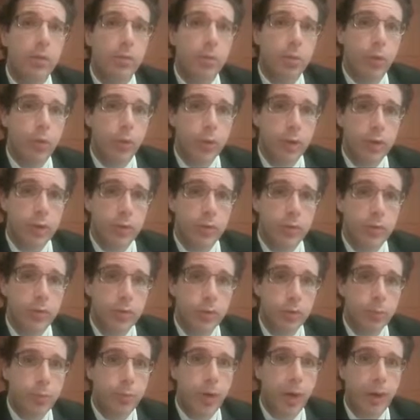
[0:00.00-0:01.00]
between
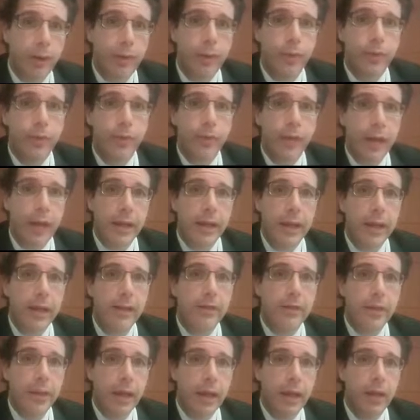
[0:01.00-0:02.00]
Gibraltar and
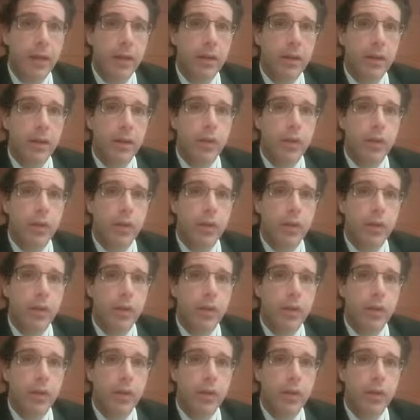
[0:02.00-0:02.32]
India